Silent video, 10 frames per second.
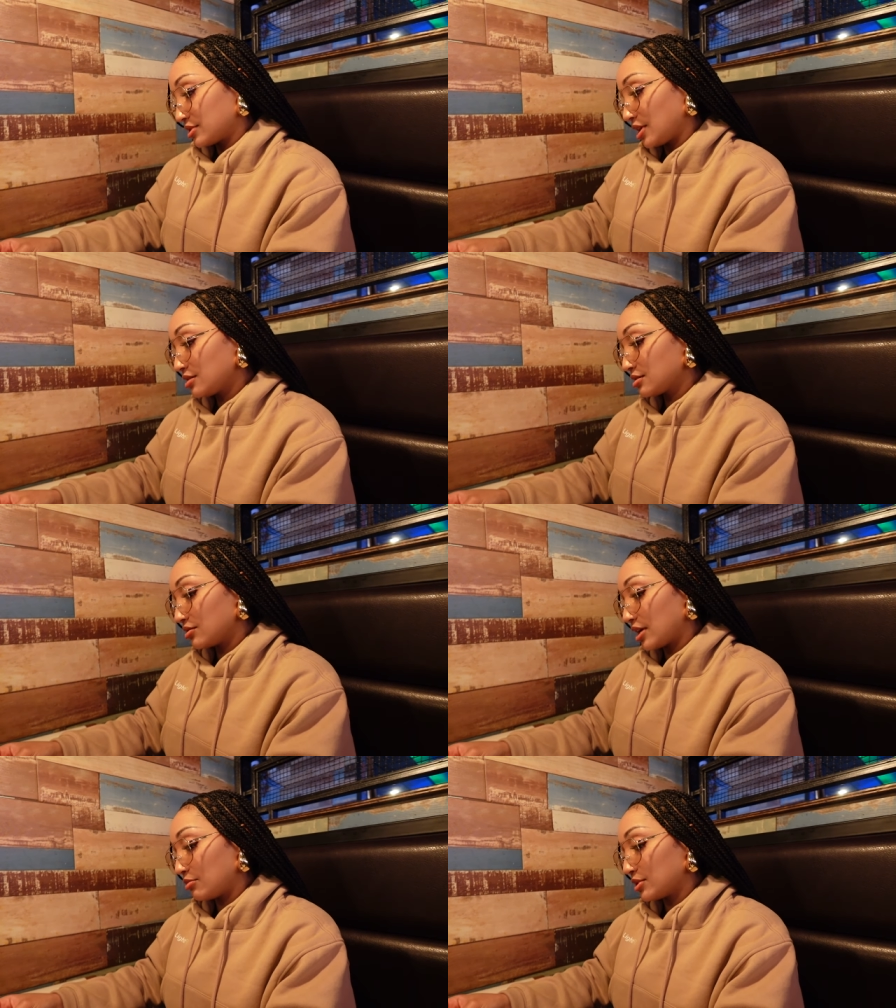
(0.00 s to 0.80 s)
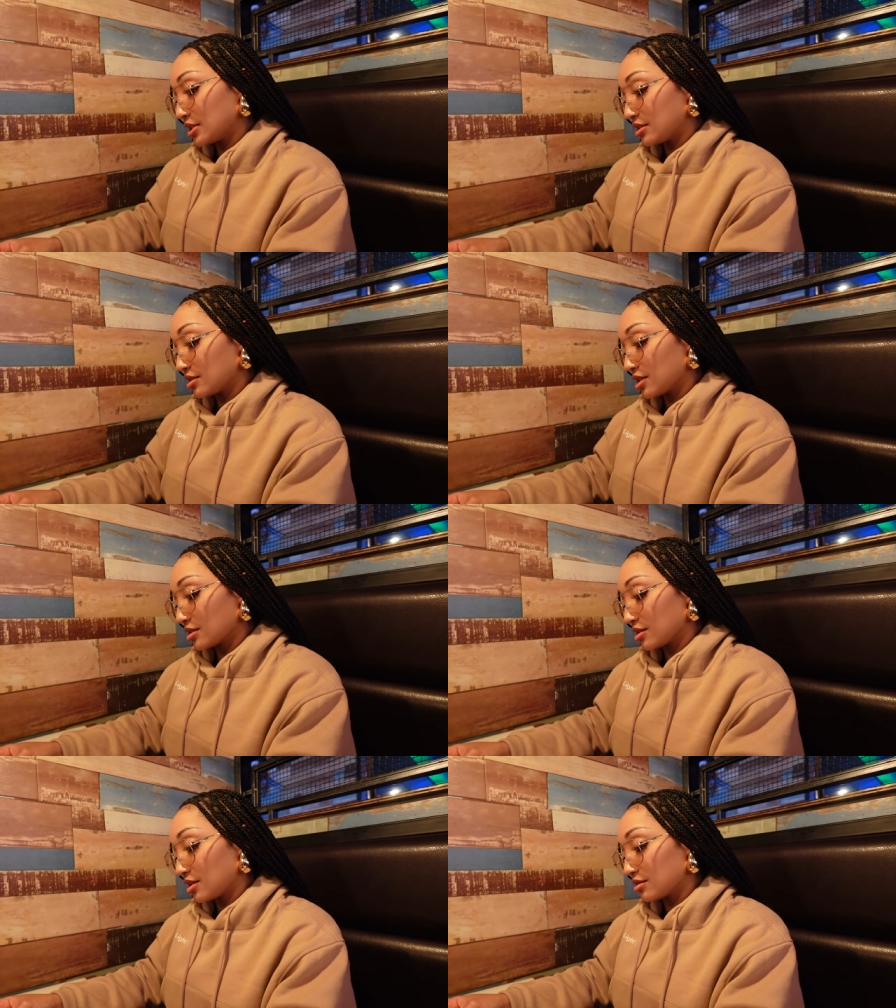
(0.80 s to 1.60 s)
I still gotta put a TikTok
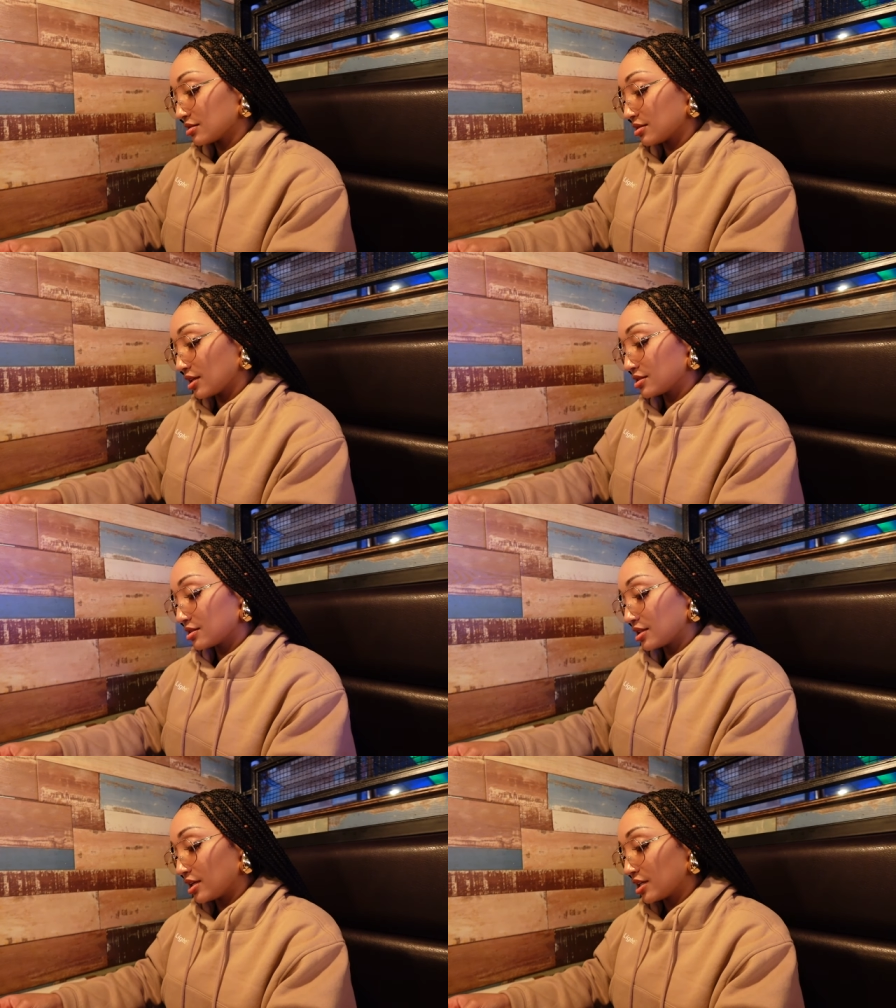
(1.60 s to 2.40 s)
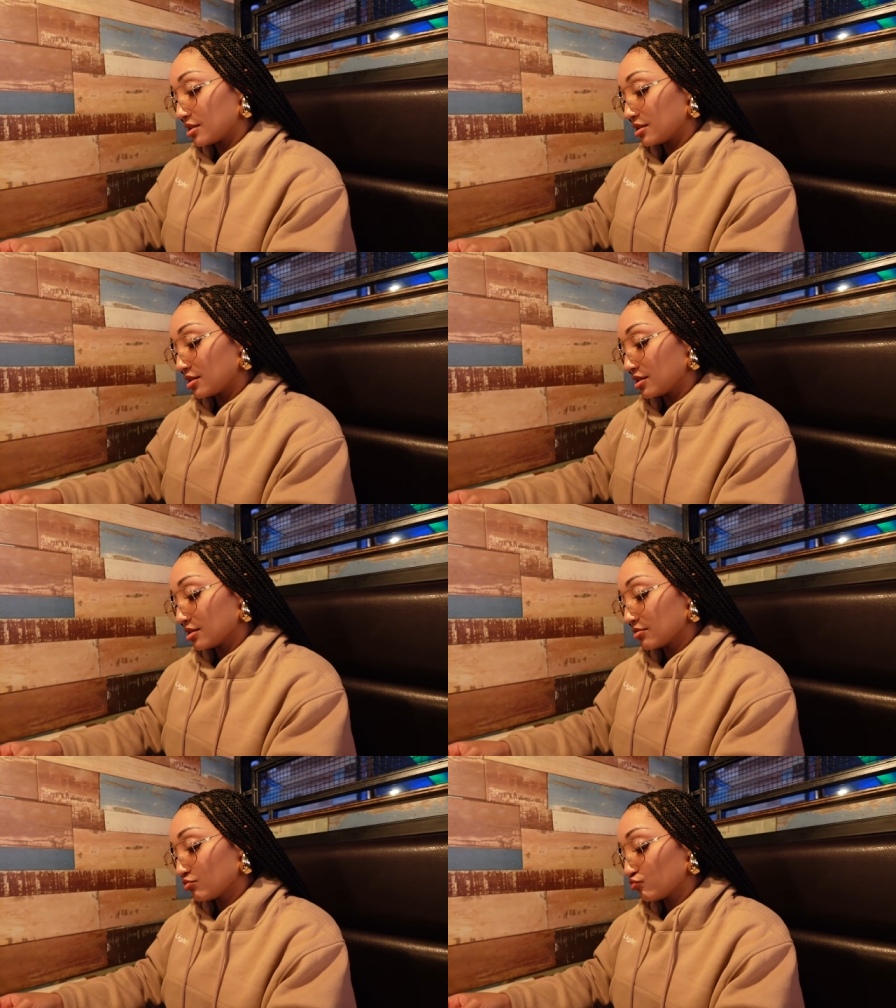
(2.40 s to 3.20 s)
together. I just ain't edited yet.
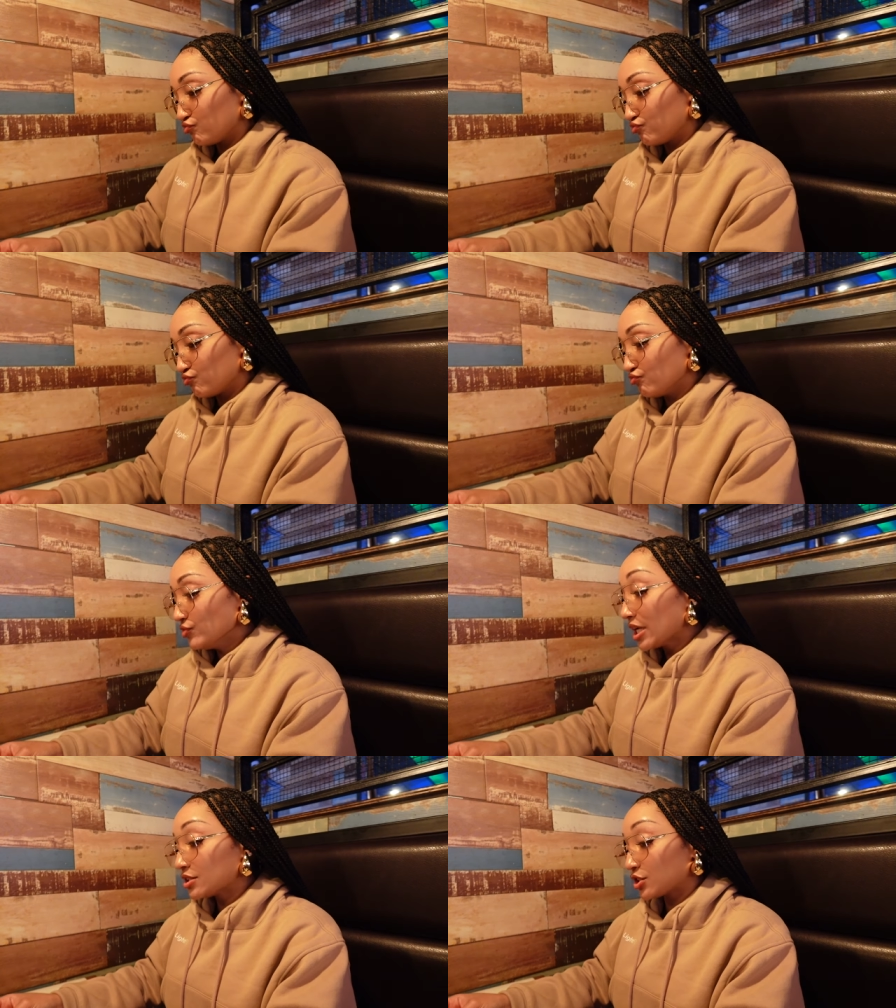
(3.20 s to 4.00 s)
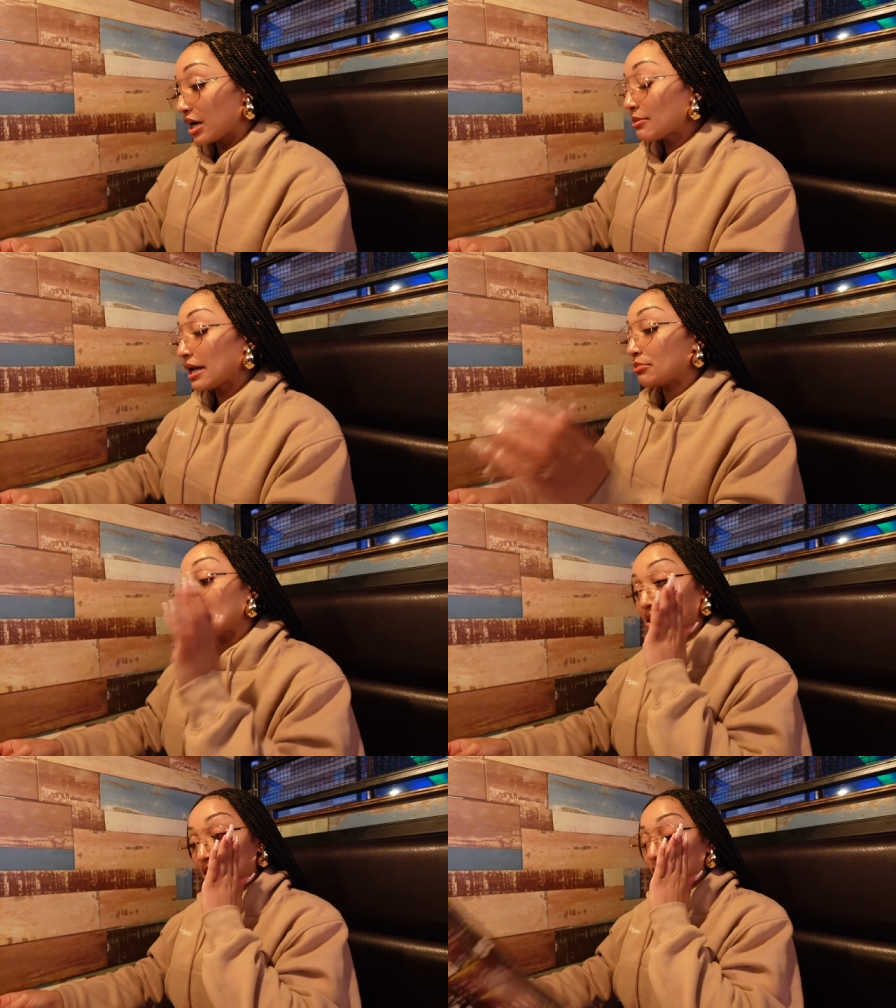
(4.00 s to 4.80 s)
Strawberry
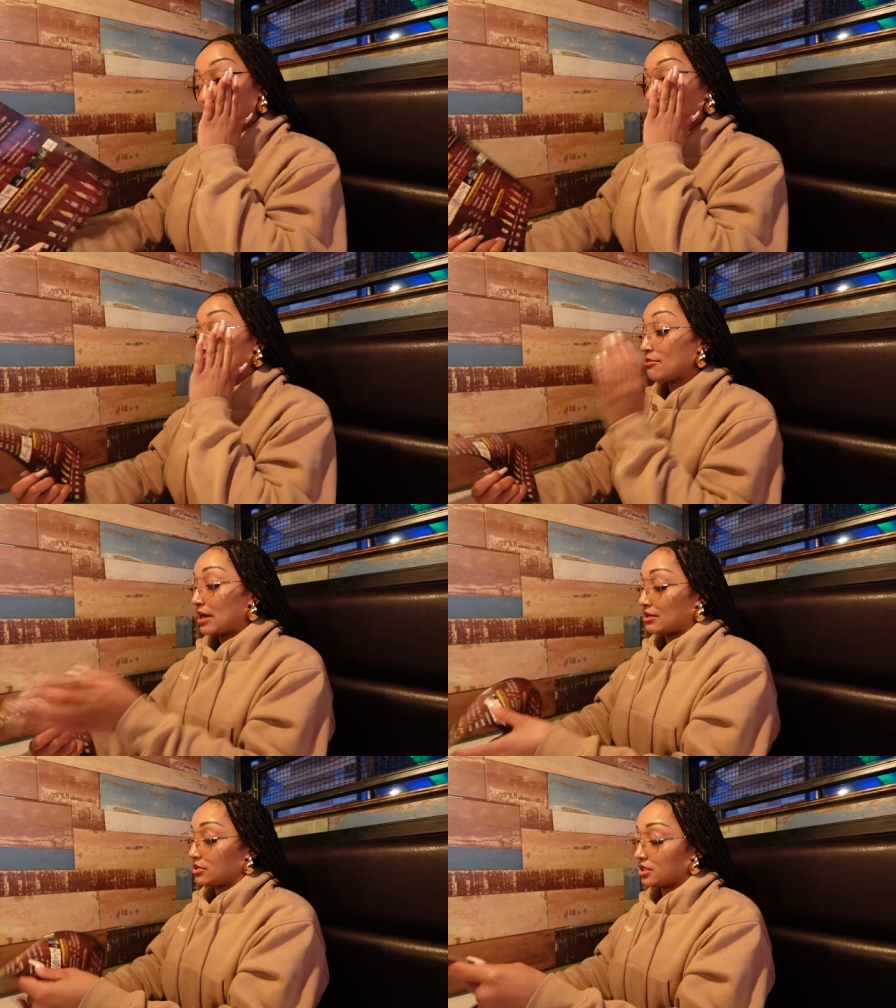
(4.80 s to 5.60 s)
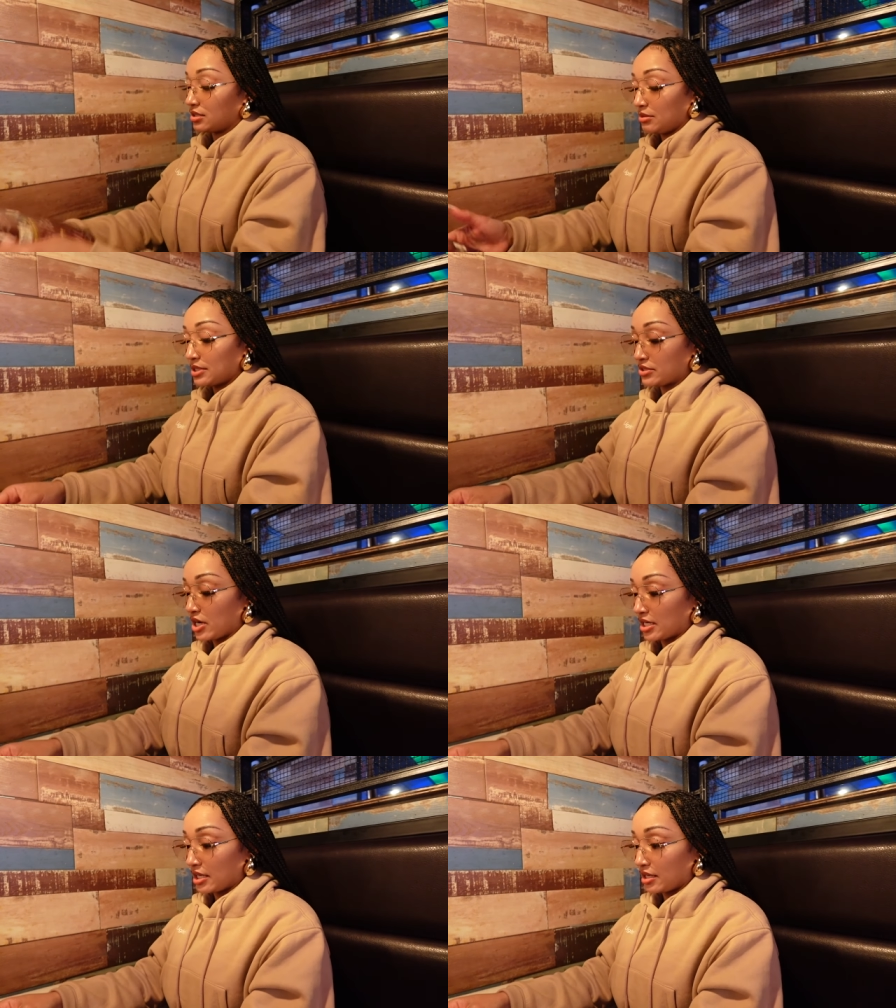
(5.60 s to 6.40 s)
peach lemonade. That might be good. I'm gonna
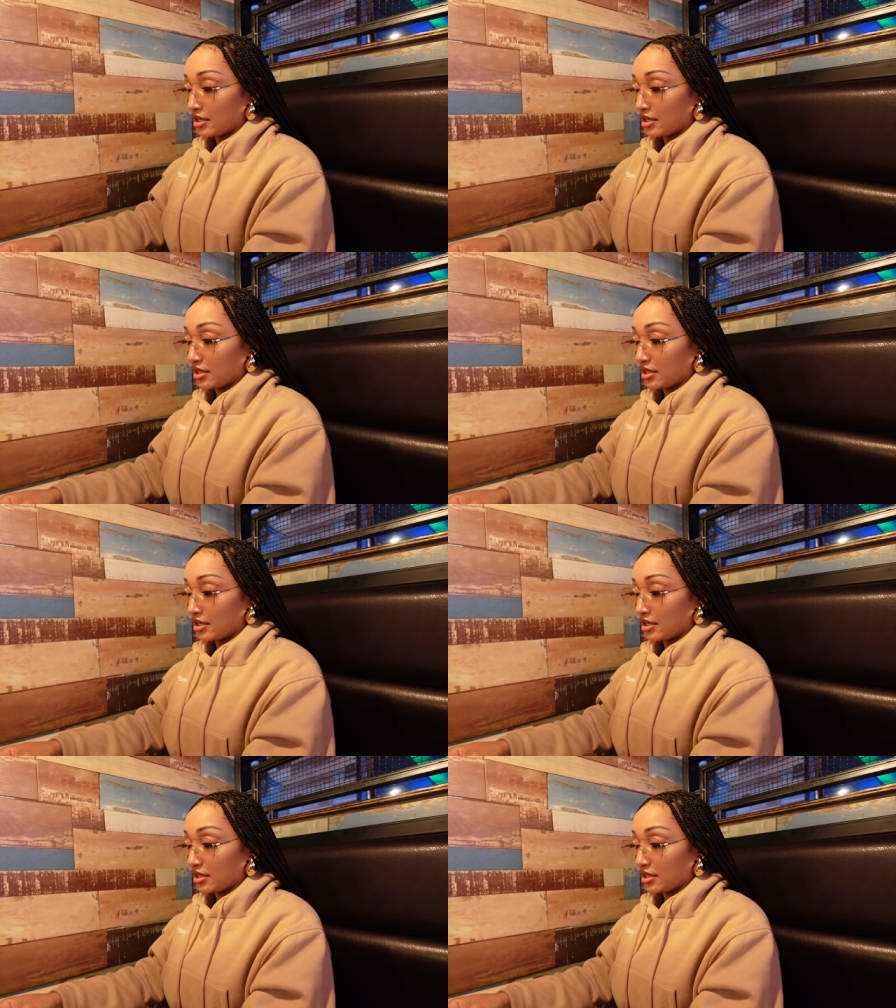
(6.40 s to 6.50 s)
try that.